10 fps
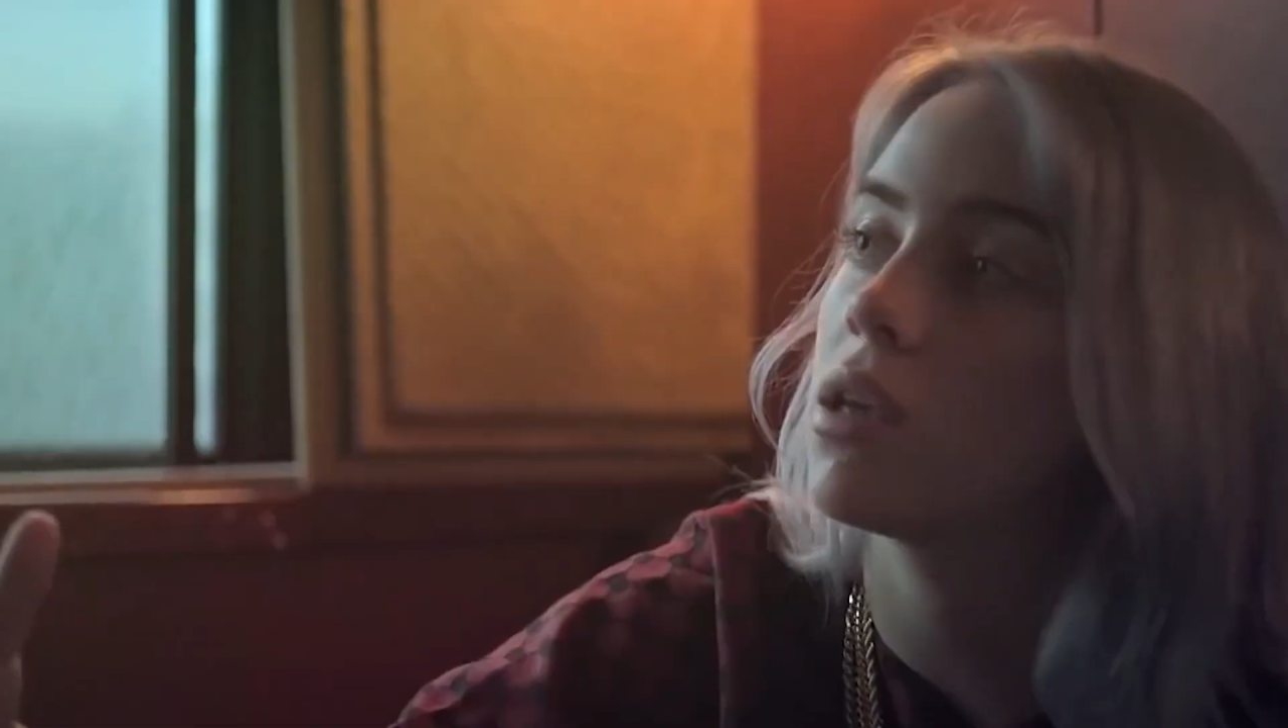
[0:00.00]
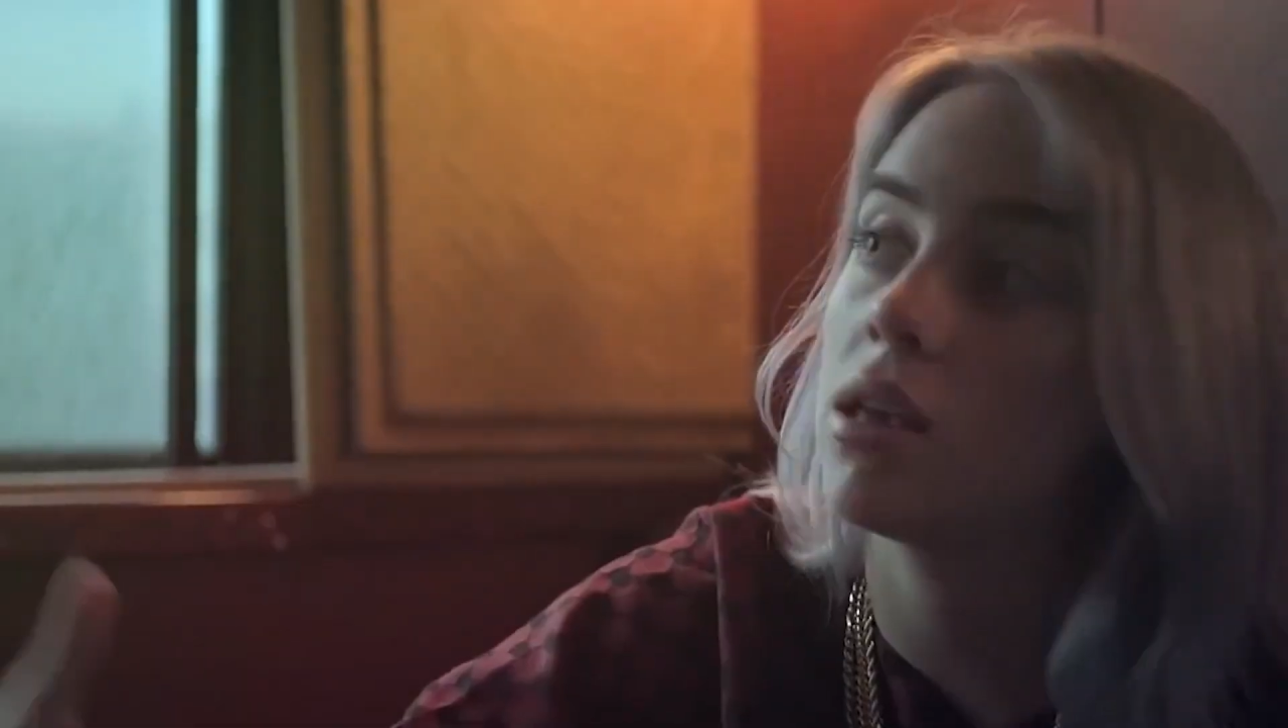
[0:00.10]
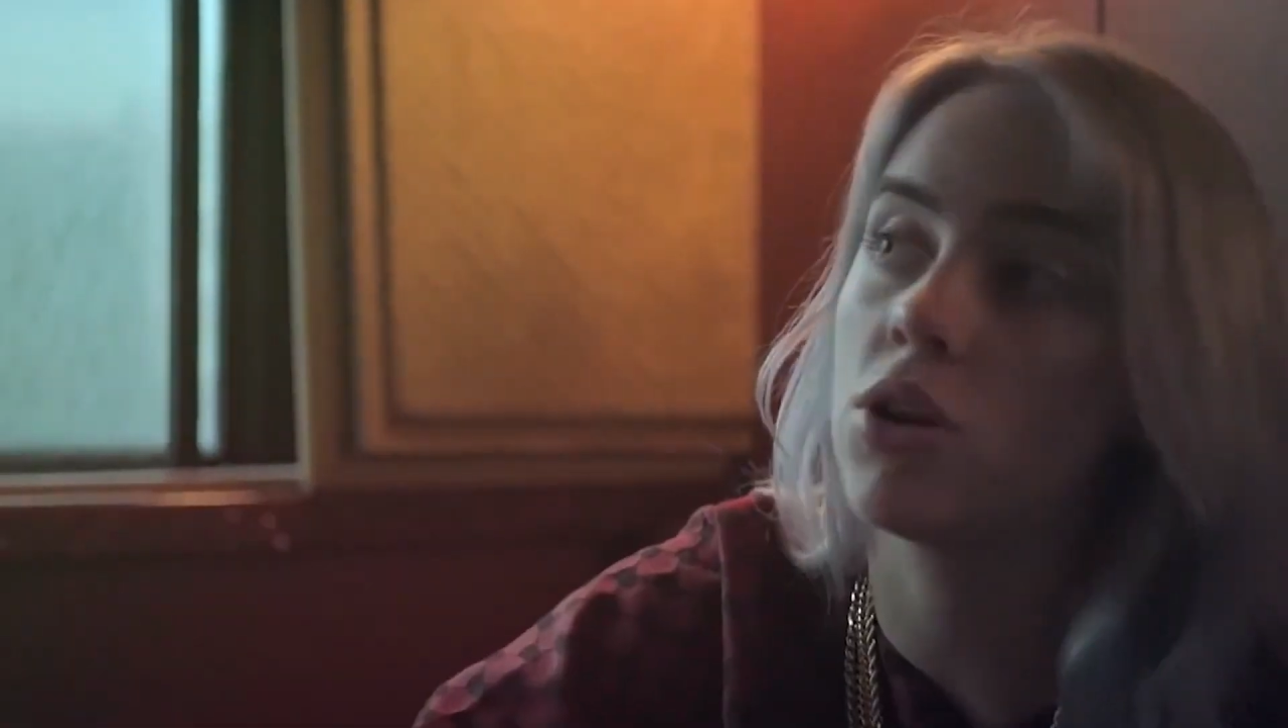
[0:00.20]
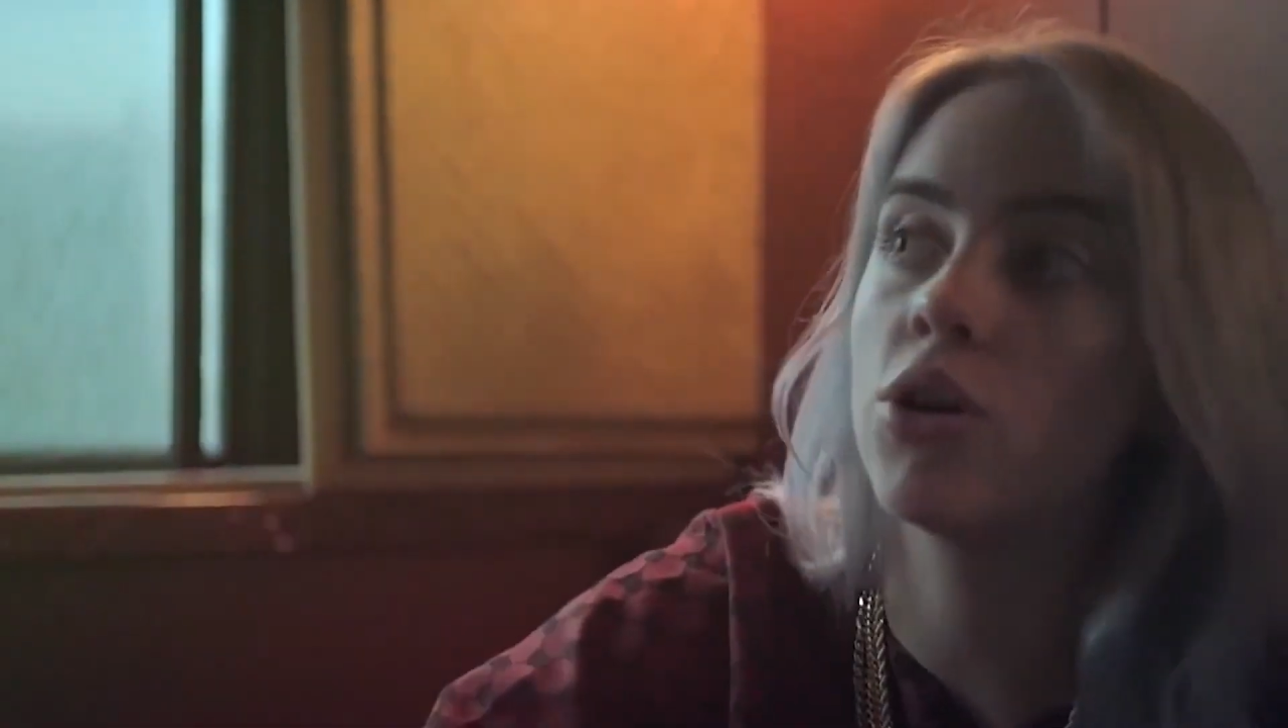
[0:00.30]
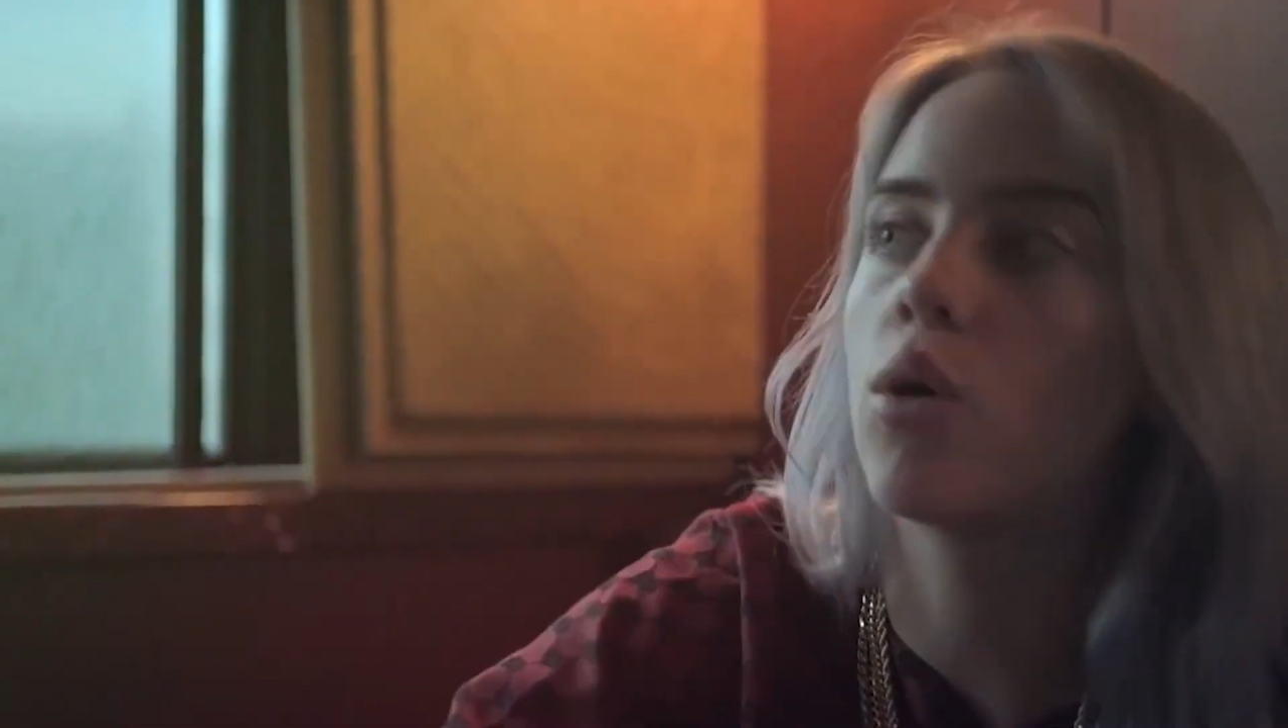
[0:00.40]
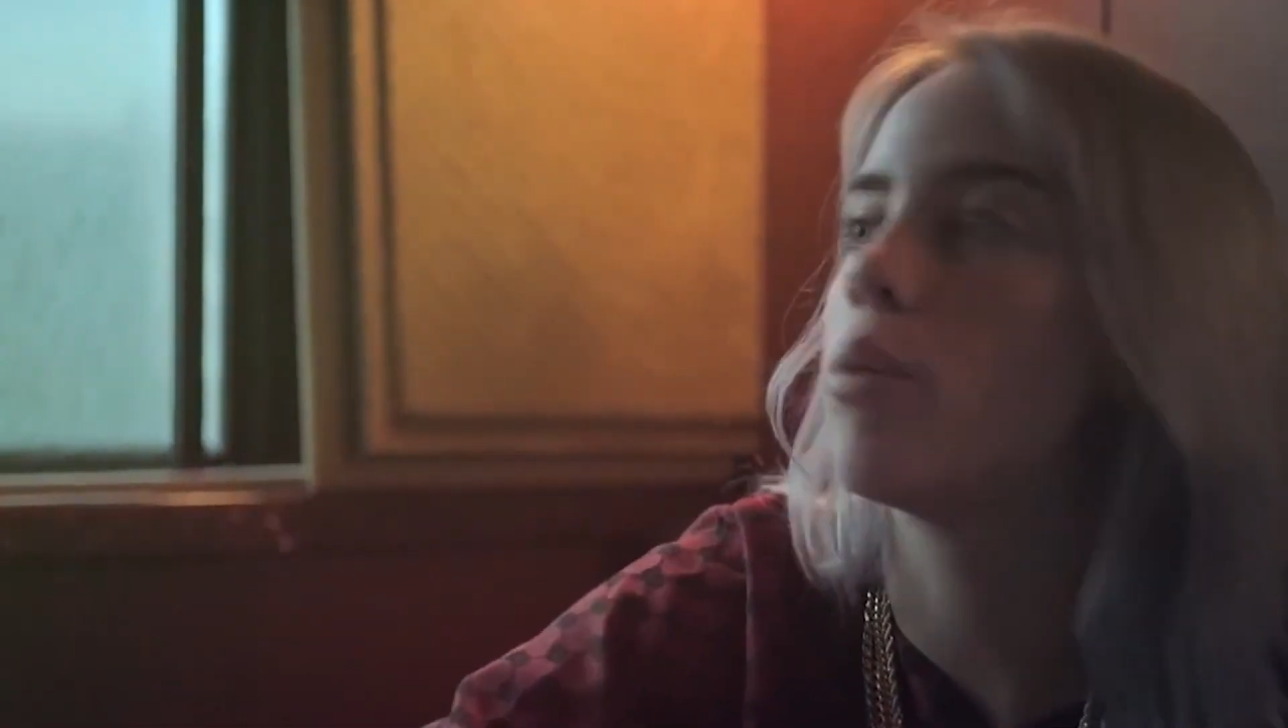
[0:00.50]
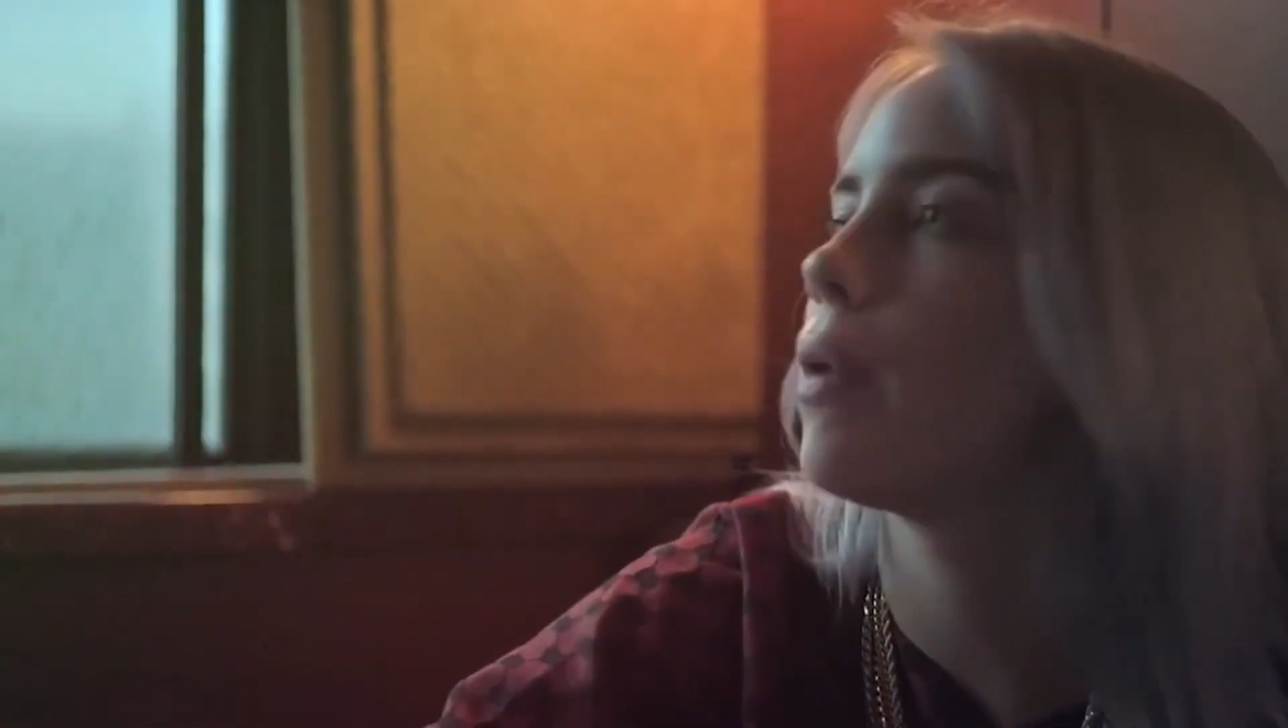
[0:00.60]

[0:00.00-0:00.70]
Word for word: is her jewellery